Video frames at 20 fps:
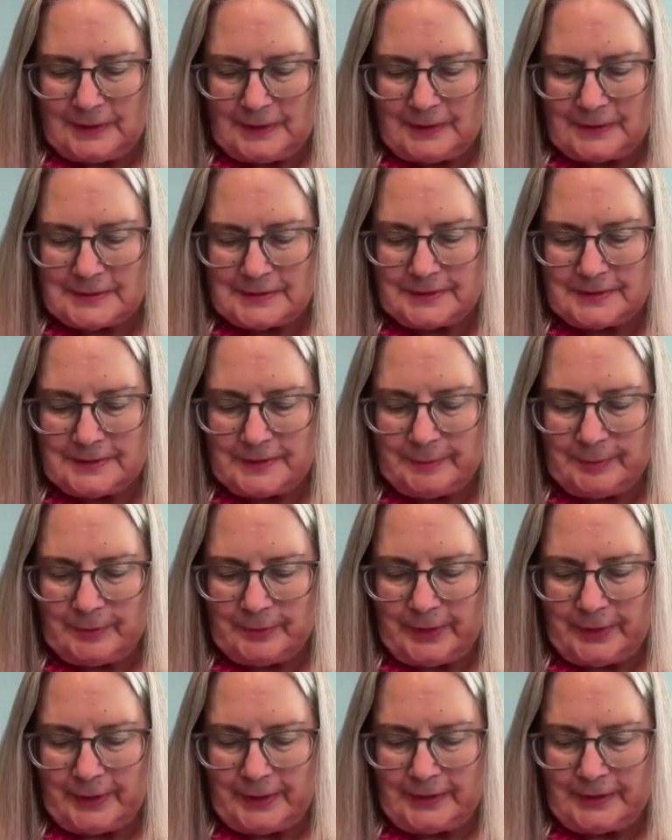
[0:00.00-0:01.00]
It is
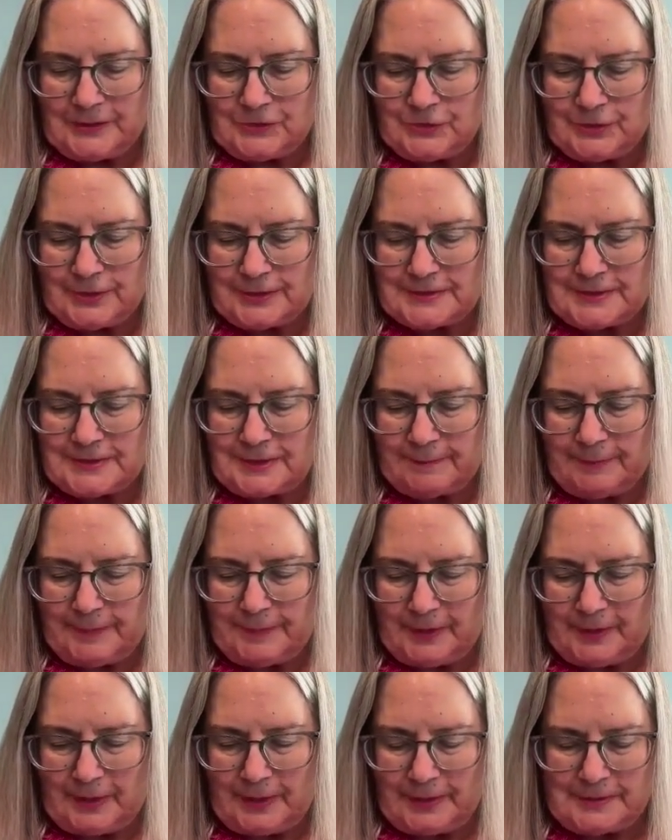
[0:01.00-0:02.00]
liberating to
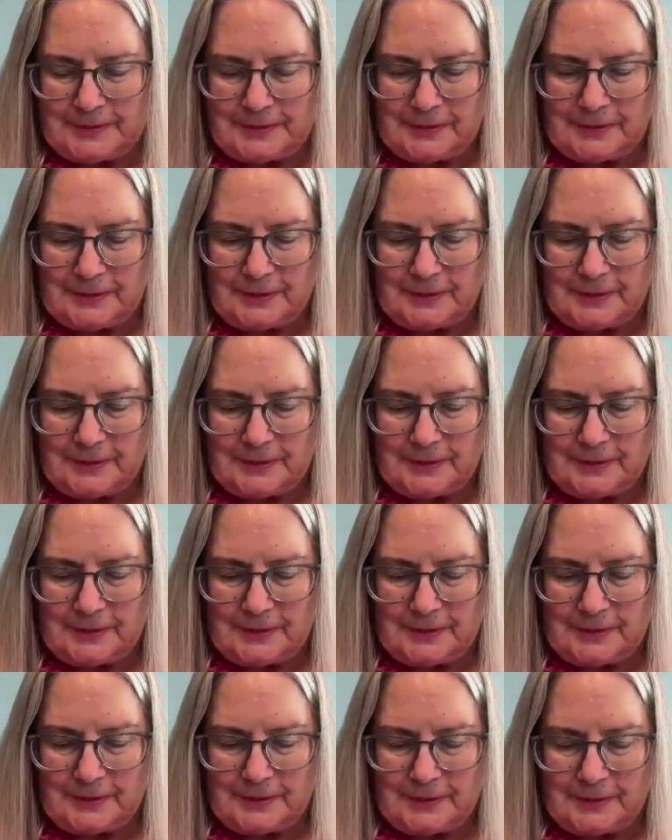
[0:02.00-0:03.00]
accept the idea that I
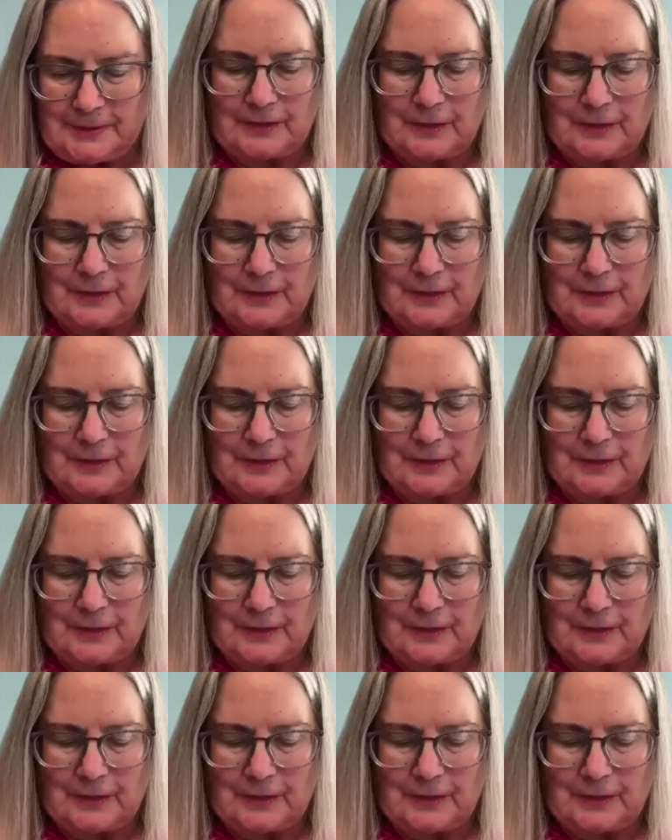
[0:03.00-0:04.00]
can learn new
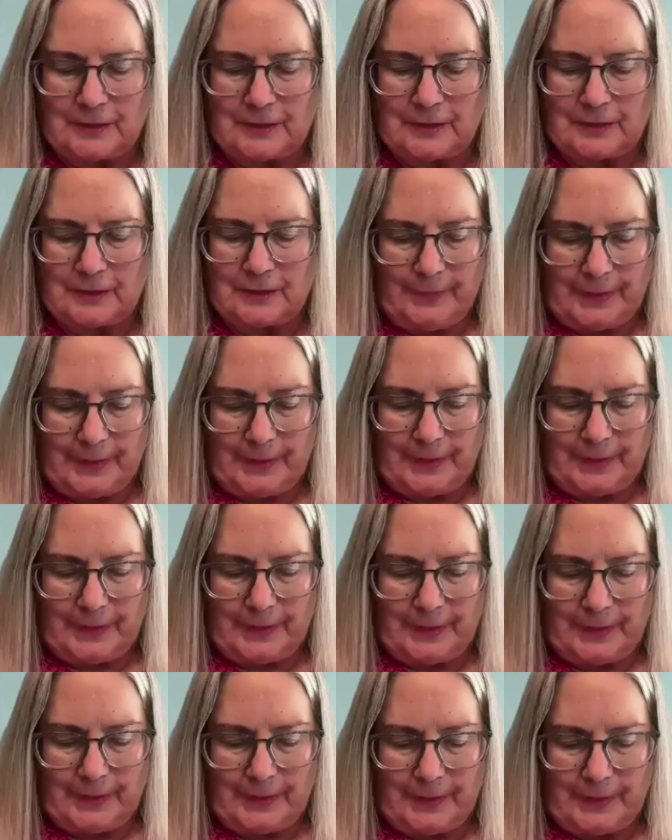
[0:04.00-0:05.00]
methods of
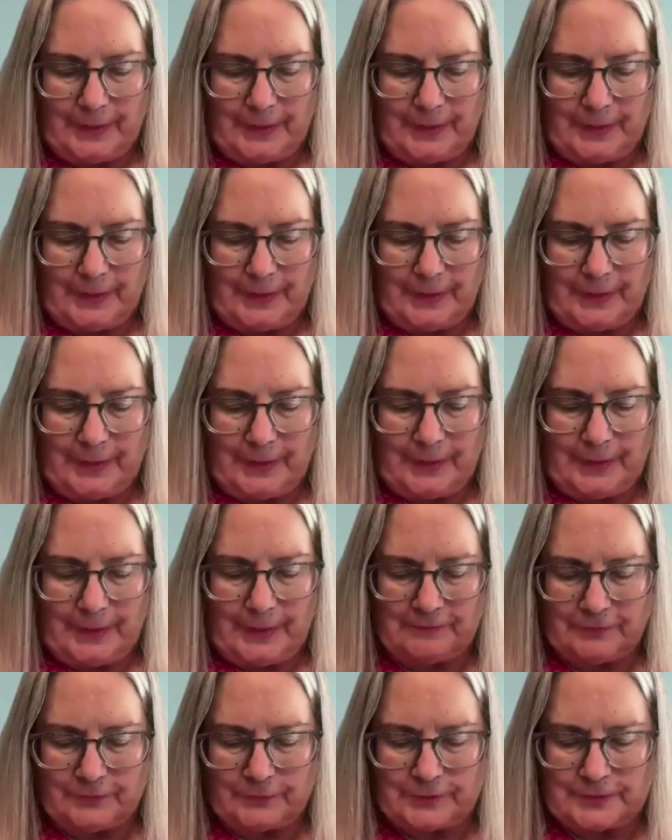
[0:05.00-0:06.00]
human influence
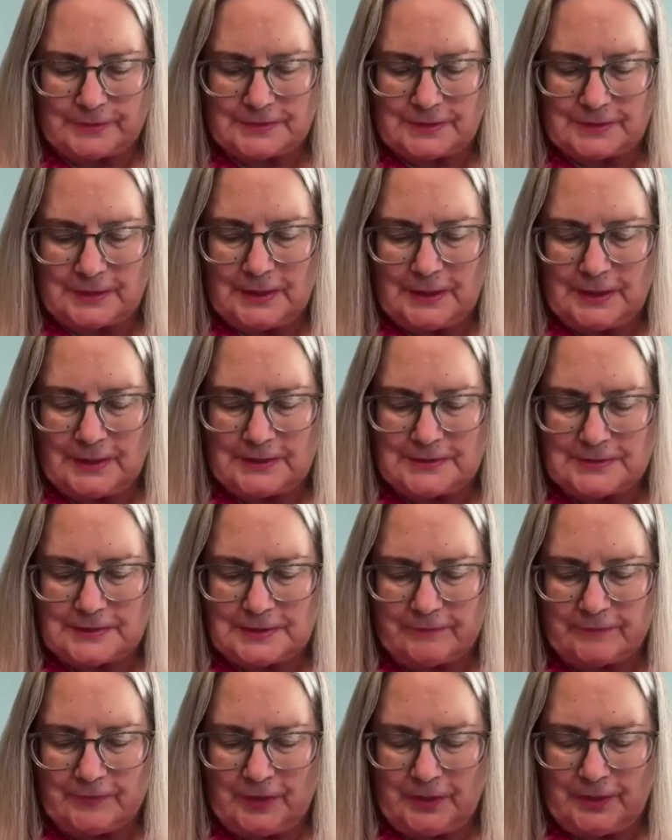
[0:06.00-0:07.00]
instead of
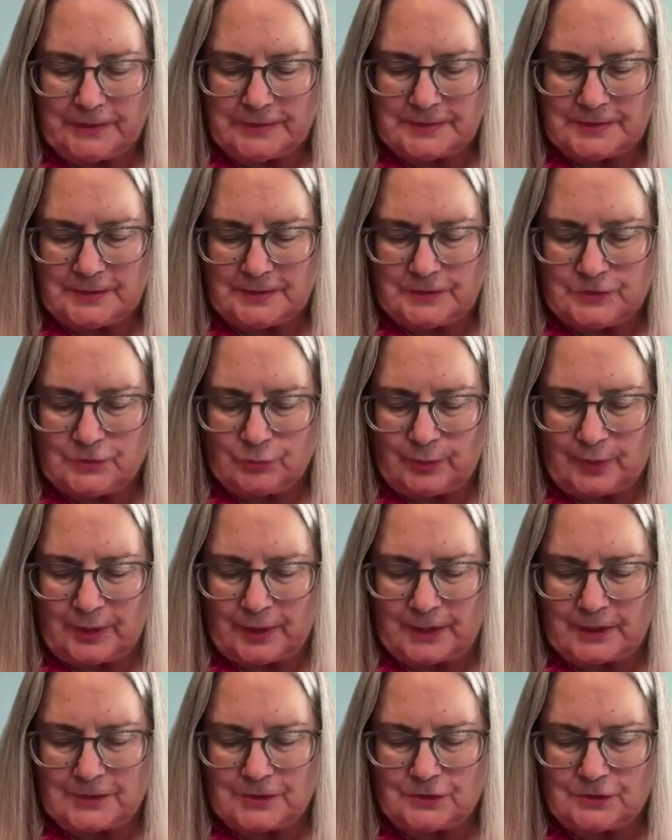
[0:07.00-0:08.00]
constantly
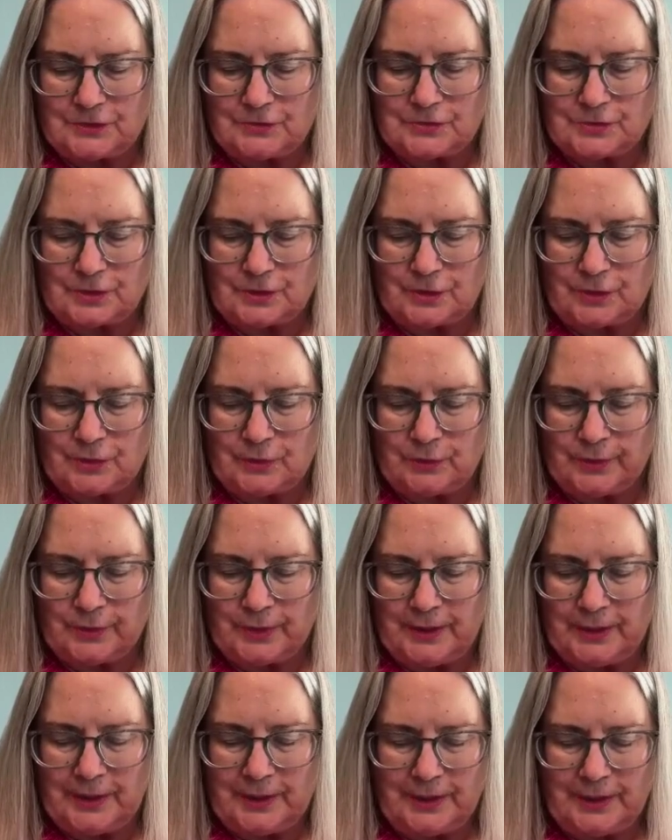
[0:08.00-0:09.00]
trying to use
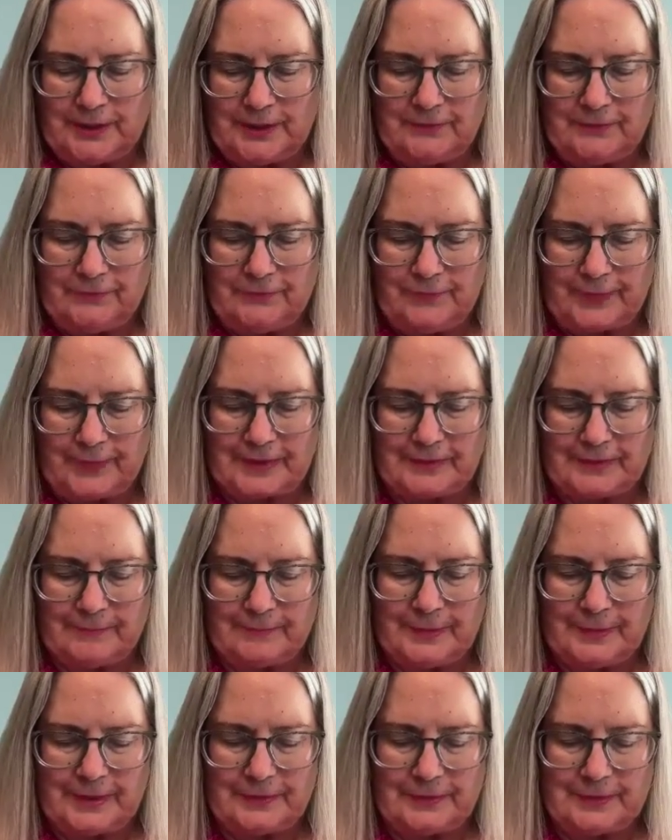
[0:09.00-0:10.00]
old,
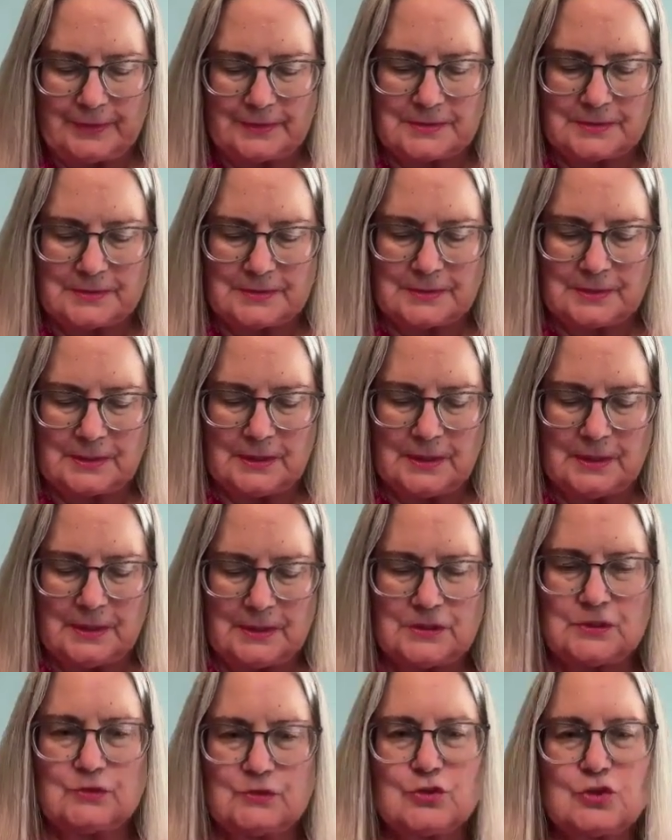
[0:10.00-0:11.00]
ineffective methods
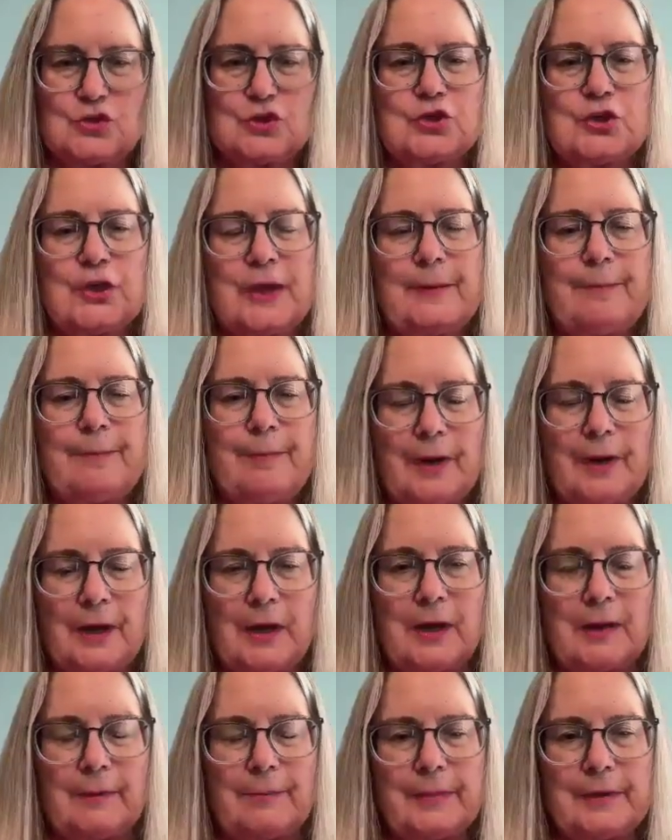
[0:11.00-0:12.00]
to shape
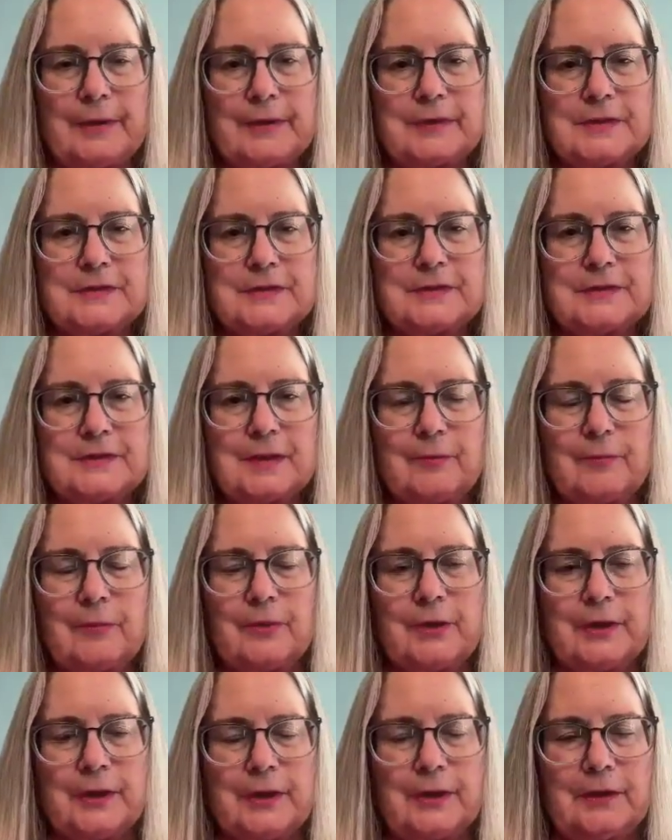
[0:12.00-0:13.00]
up
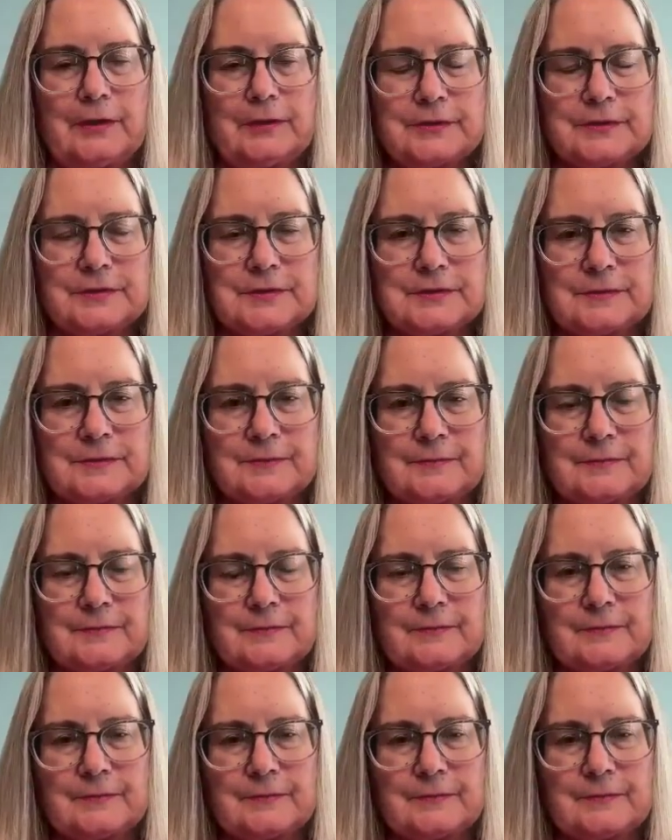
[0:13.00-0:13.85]
someone else.